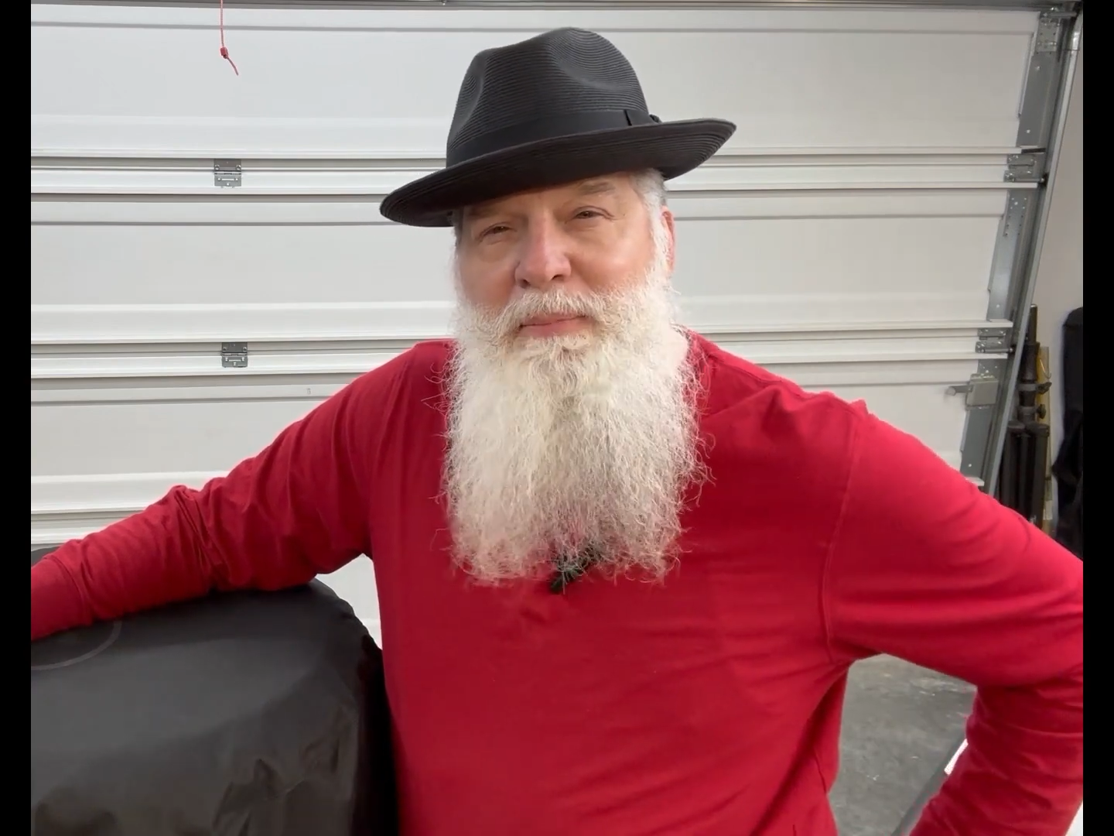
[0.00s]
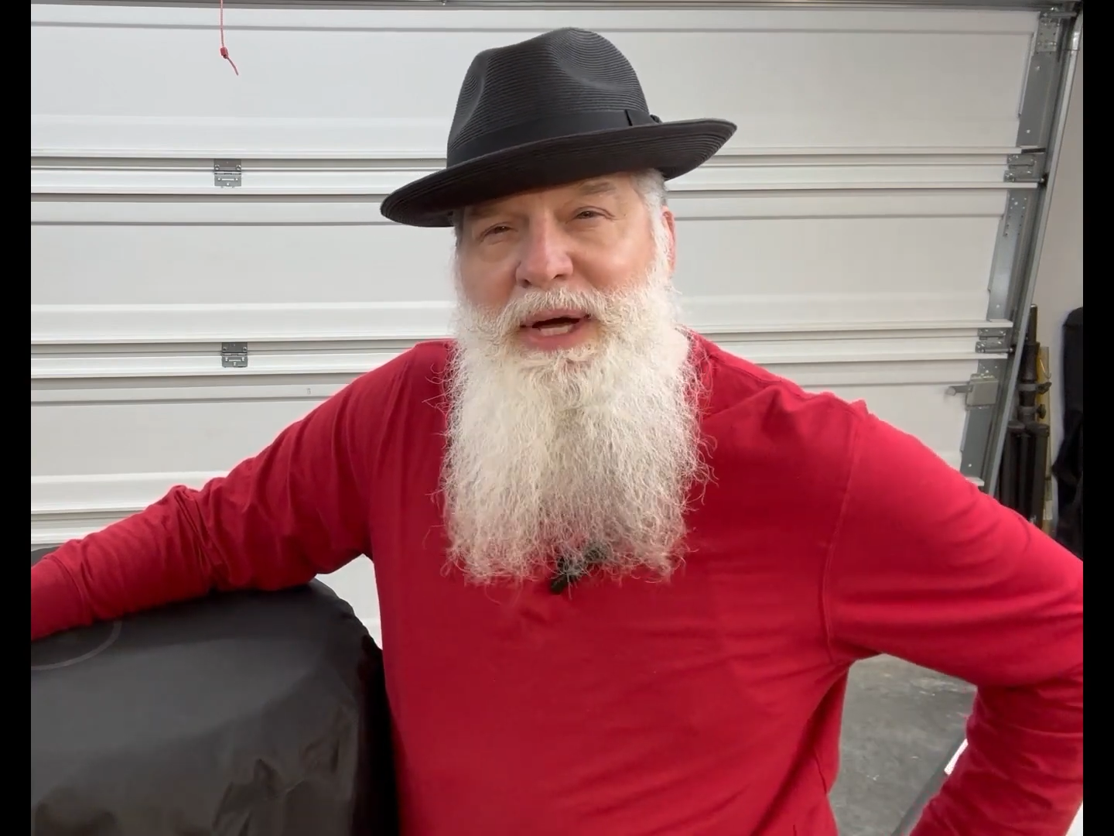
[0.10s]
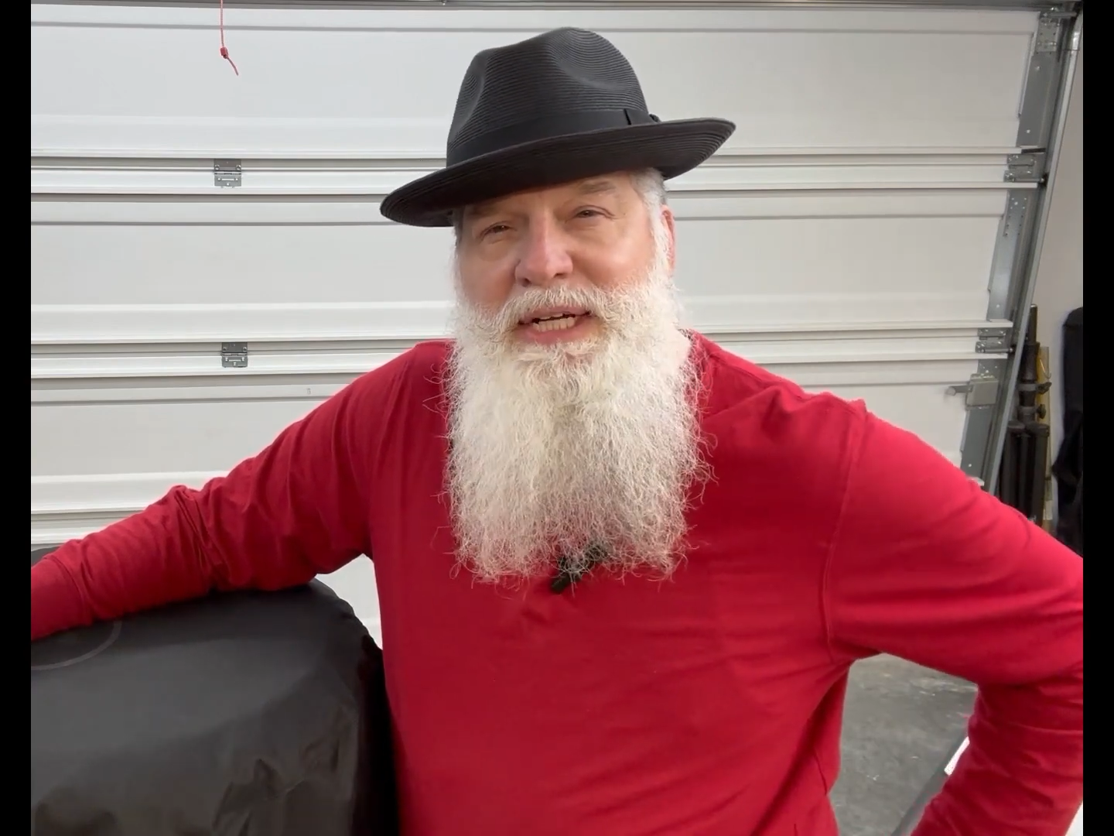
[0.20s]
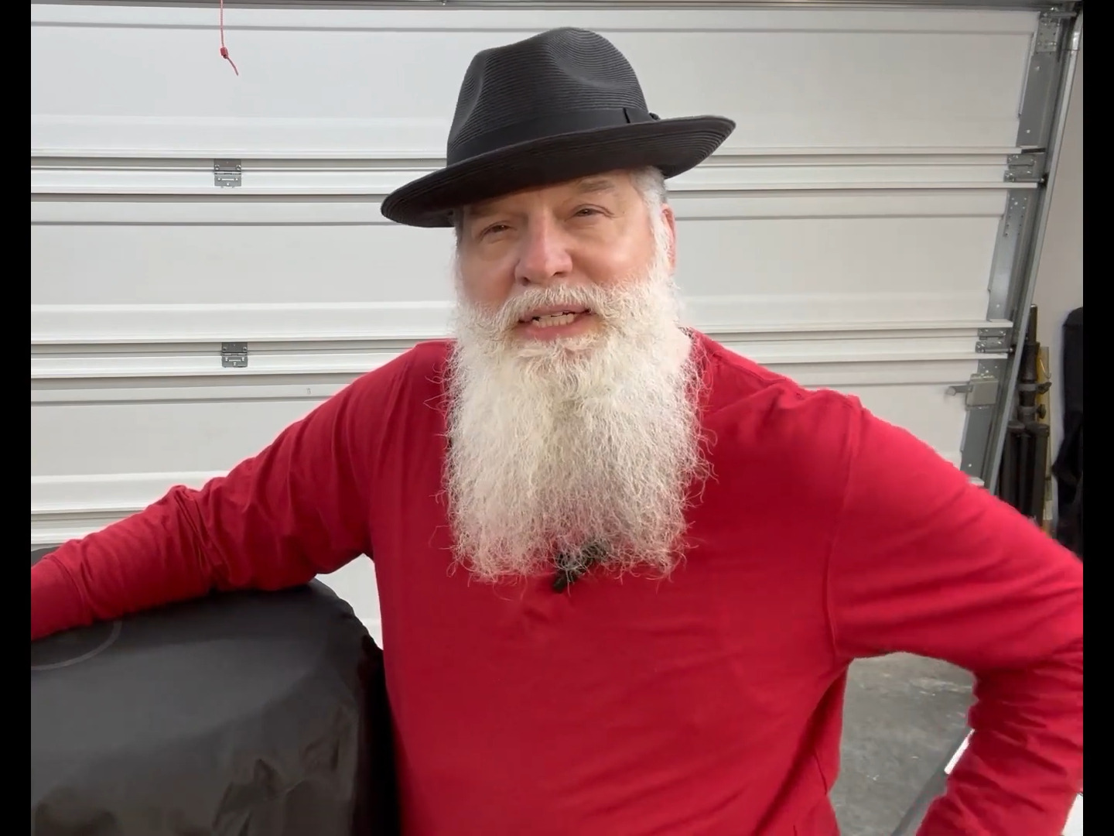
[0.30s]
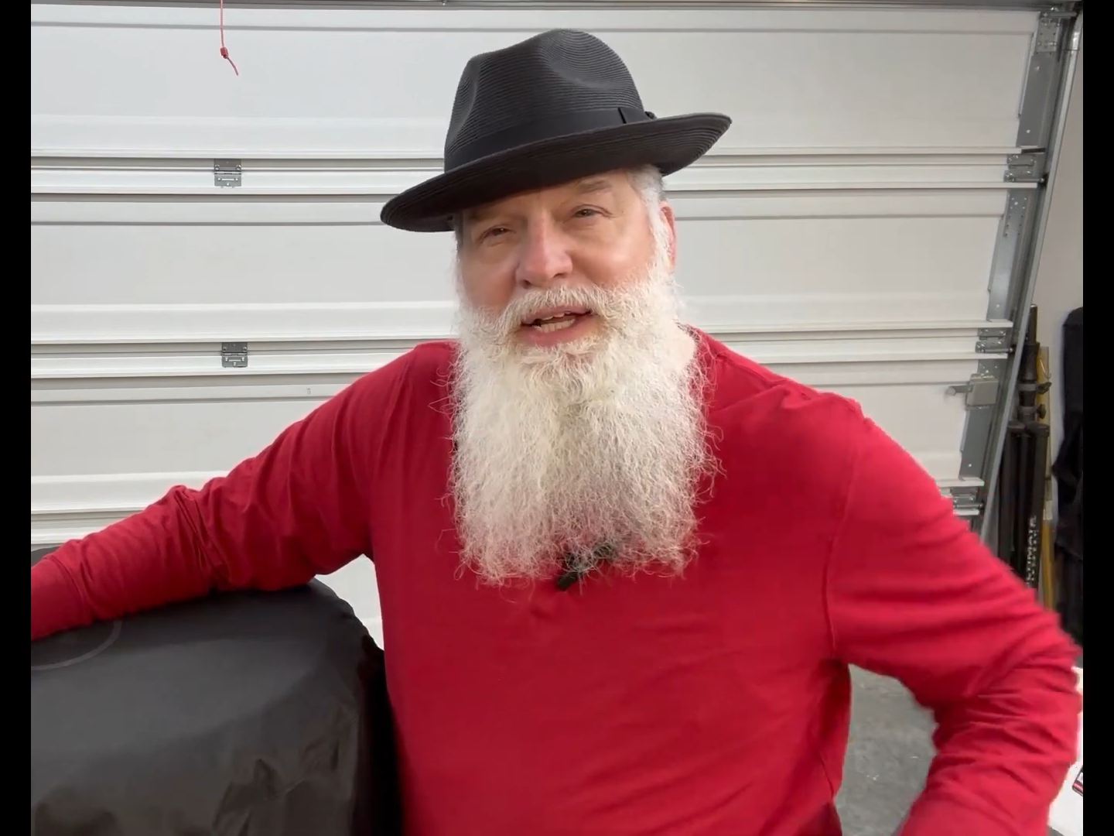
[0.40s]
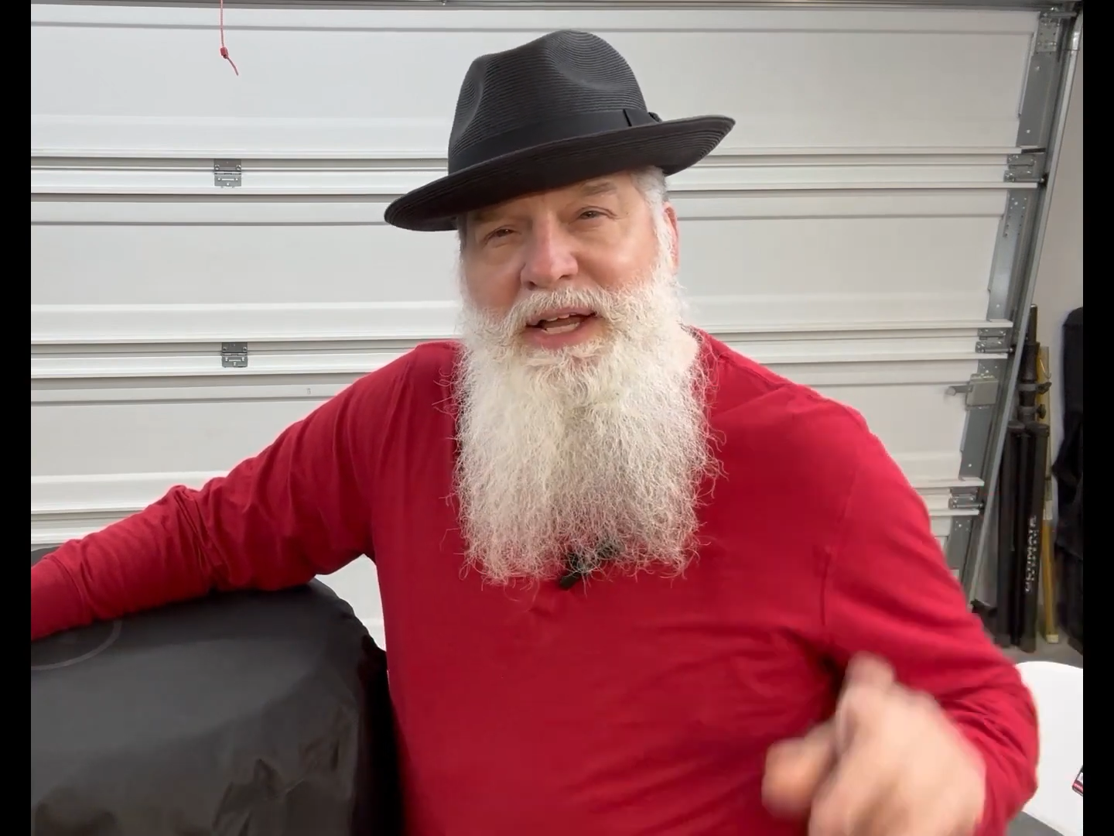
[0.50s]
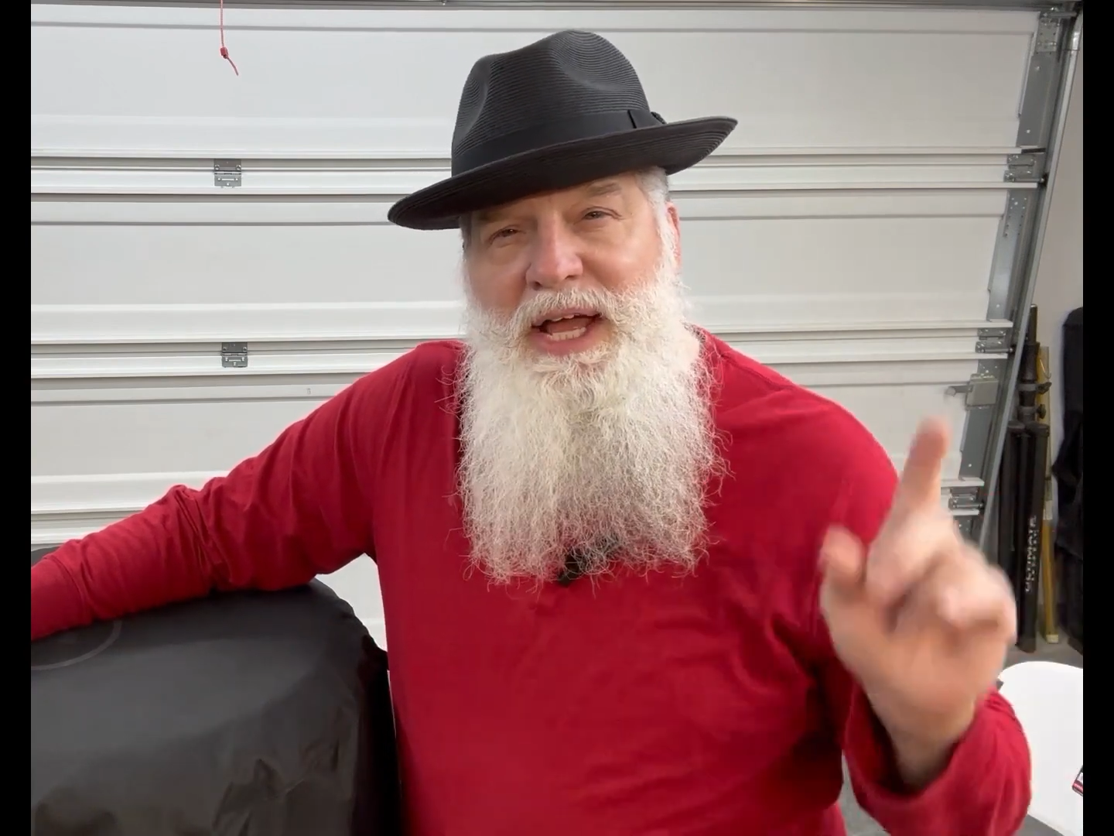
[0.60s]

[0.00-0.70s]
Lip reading: button,